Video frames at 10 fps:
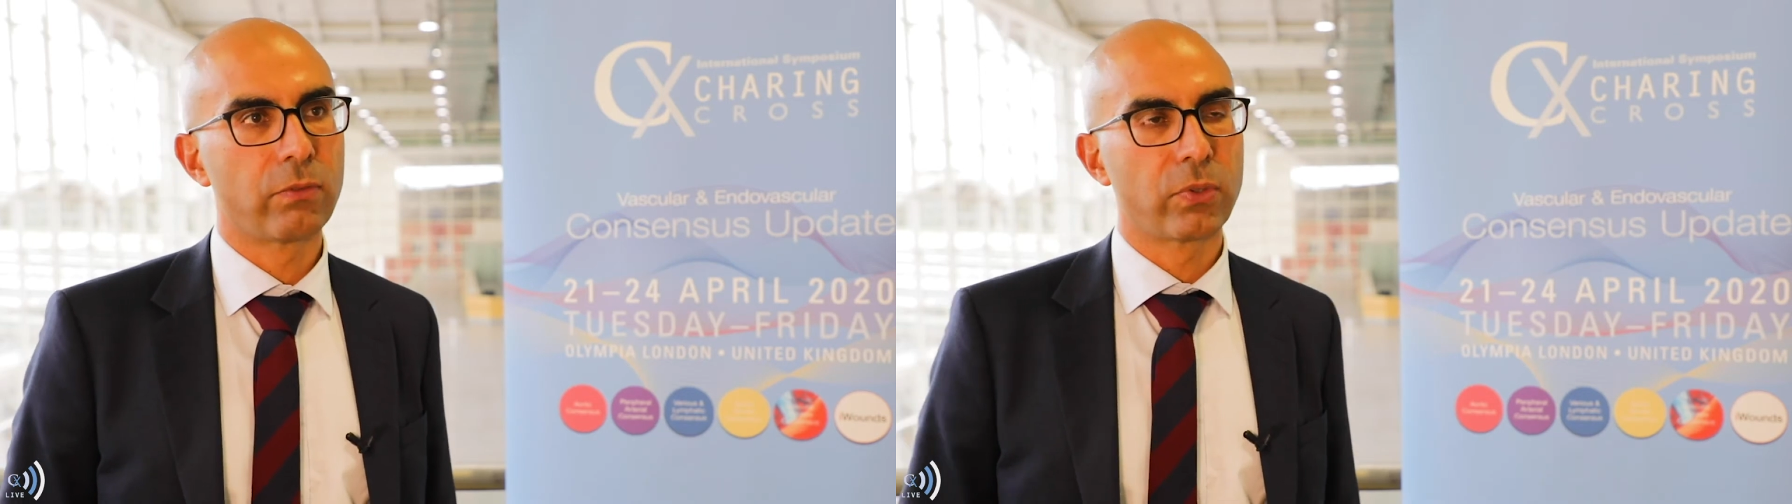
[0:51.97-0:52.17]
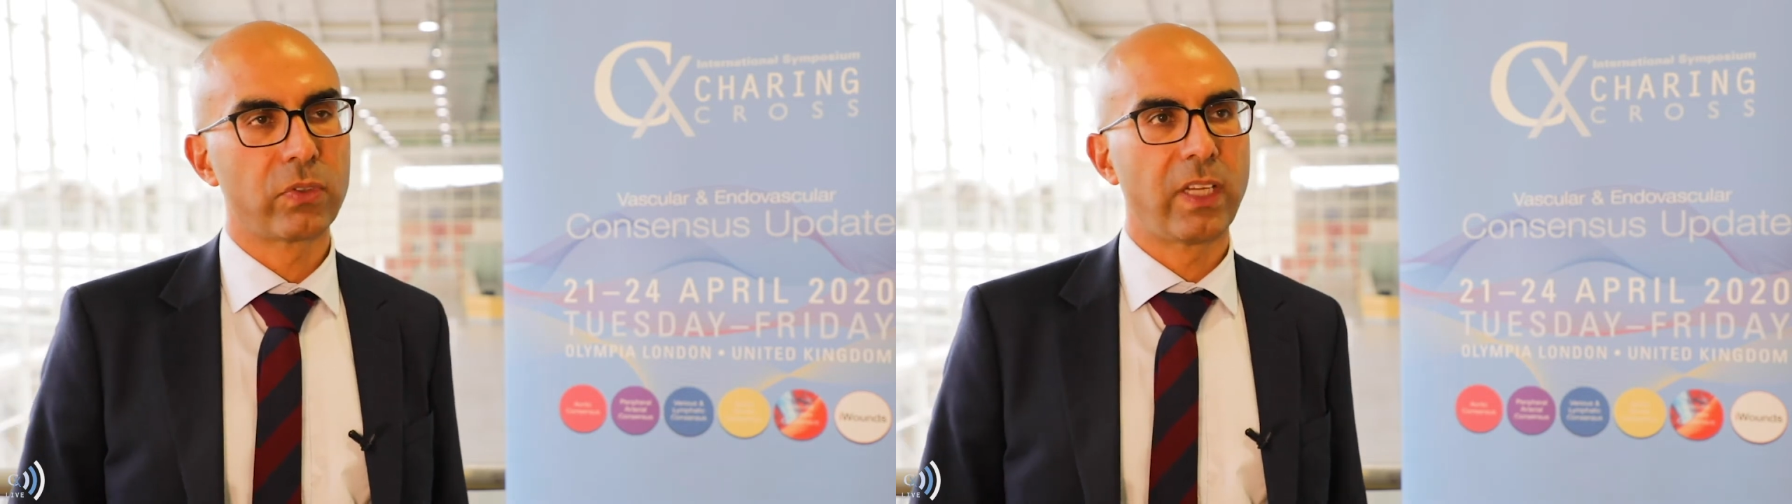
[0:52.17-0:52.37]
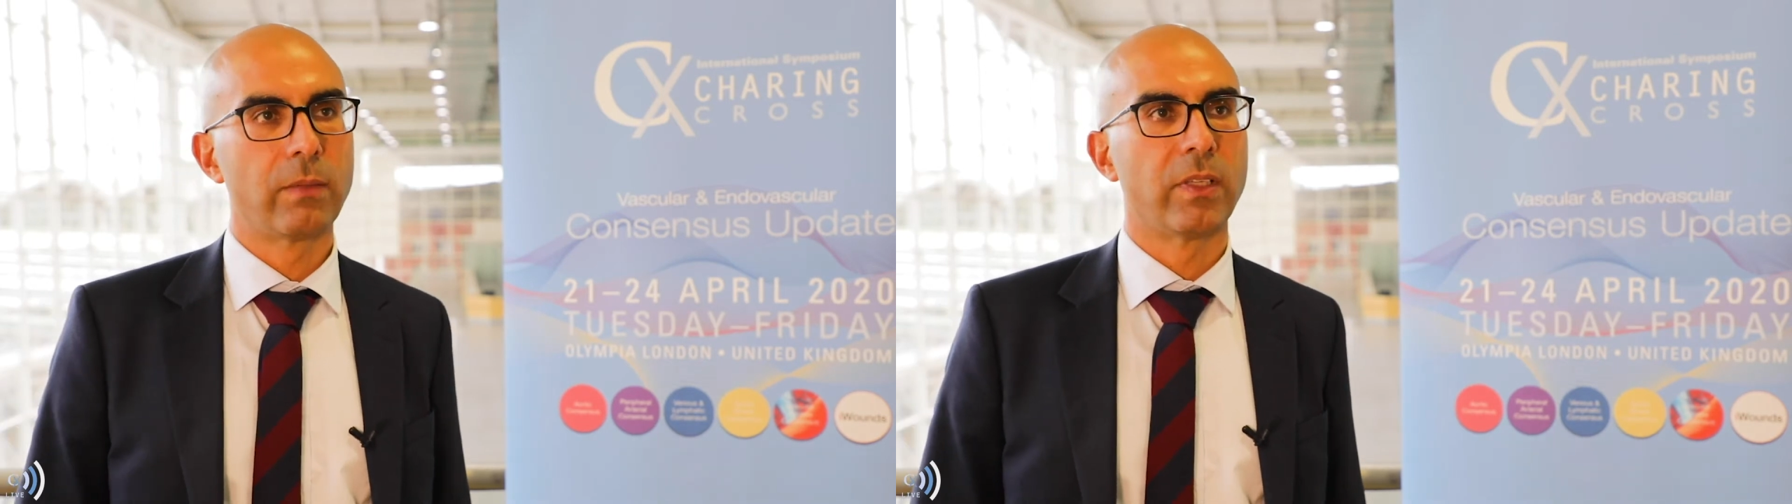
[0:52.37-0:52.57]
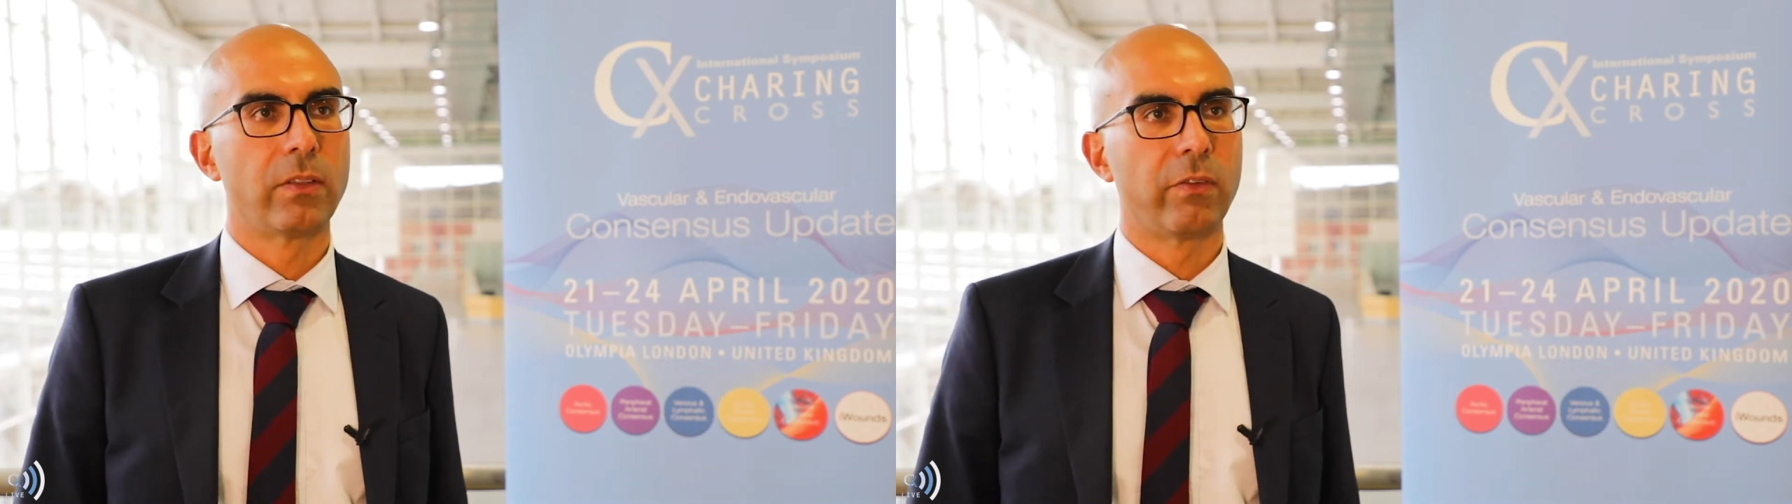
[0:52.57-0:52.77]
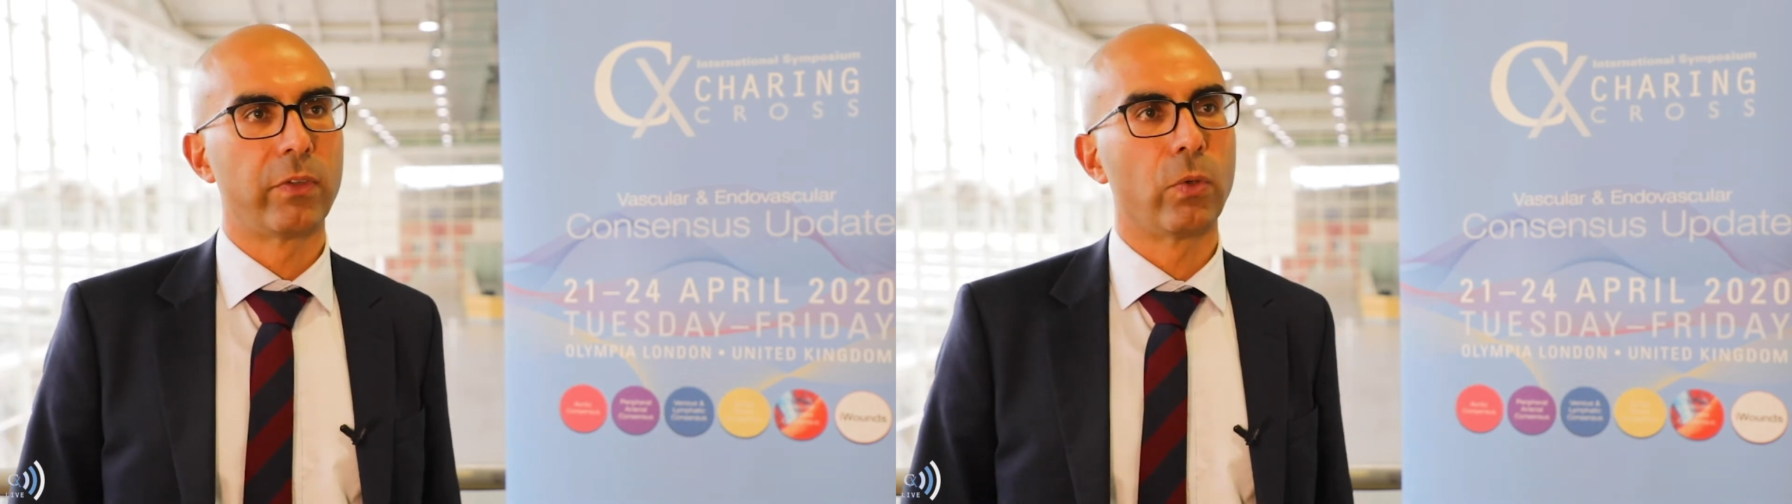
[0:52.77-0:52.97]
for
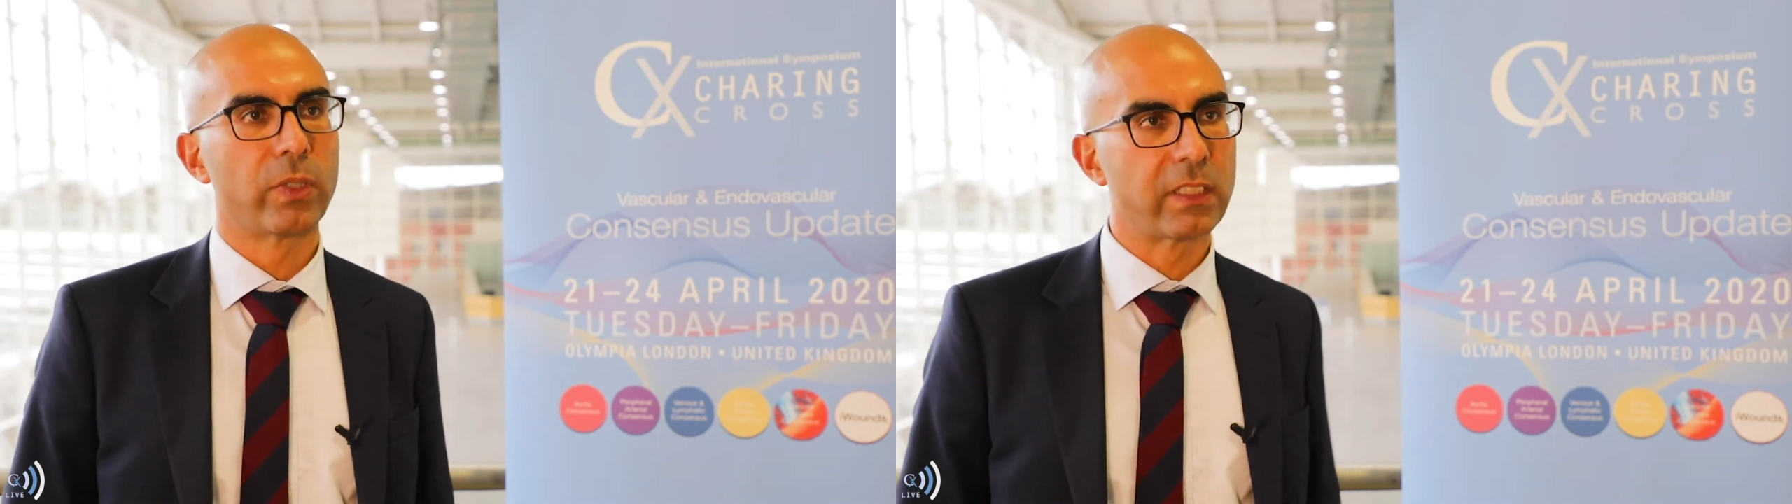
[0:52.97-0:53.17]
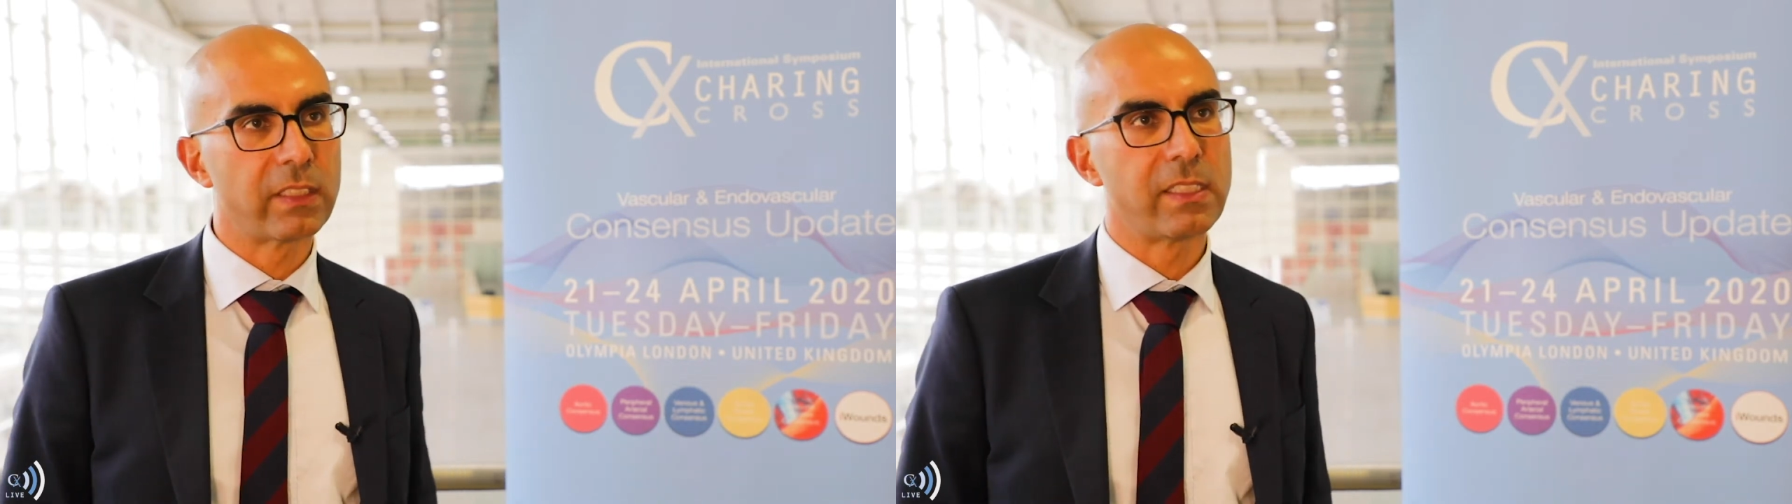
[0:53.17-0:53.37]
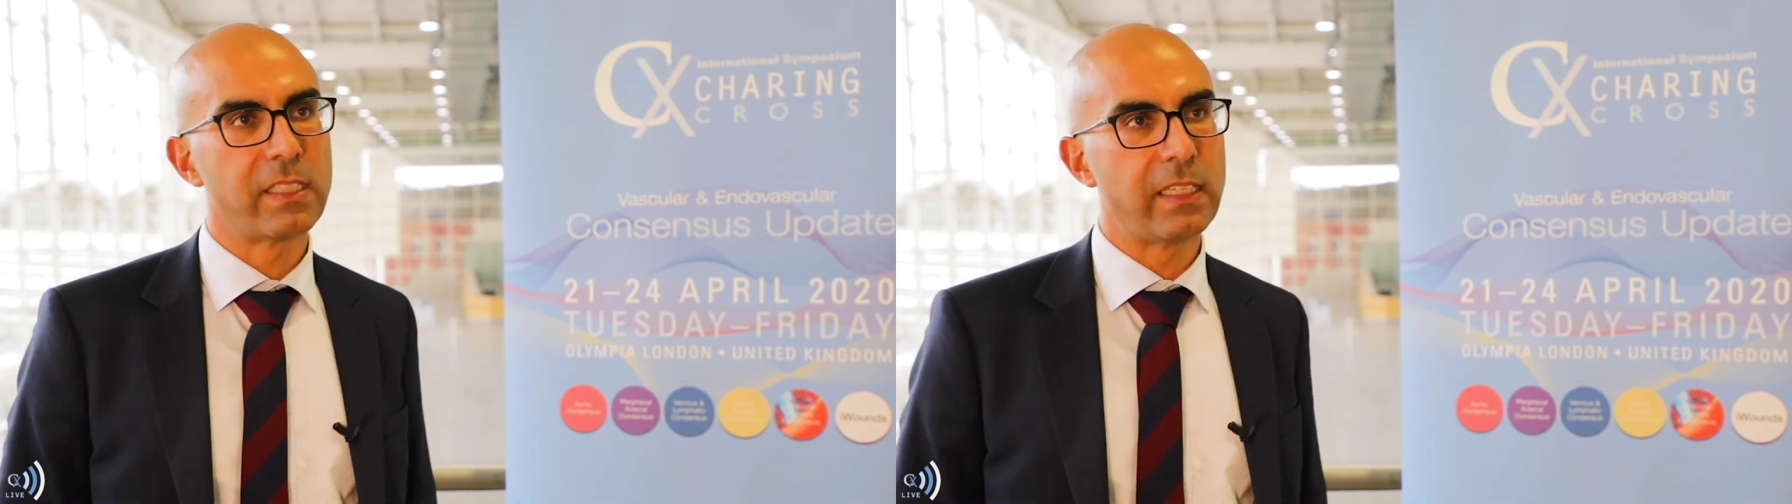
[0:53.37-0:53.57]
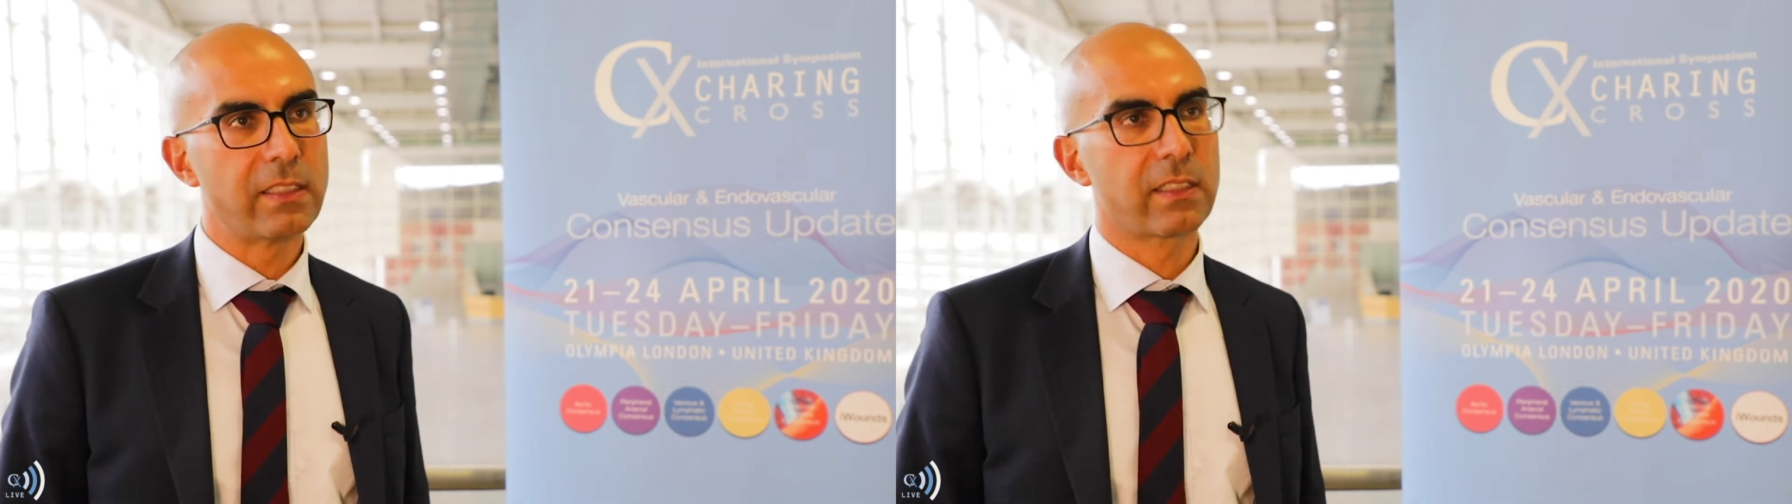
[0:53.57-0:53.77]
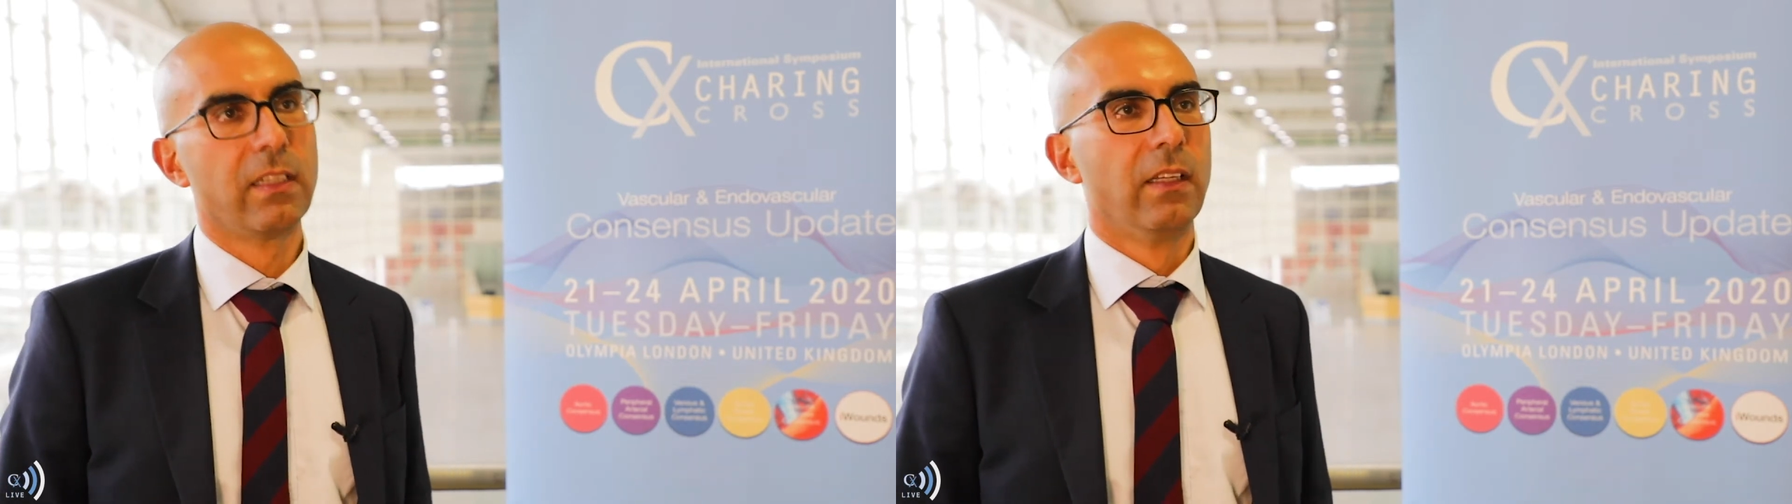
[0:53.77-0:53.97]
treatment of aortic disease,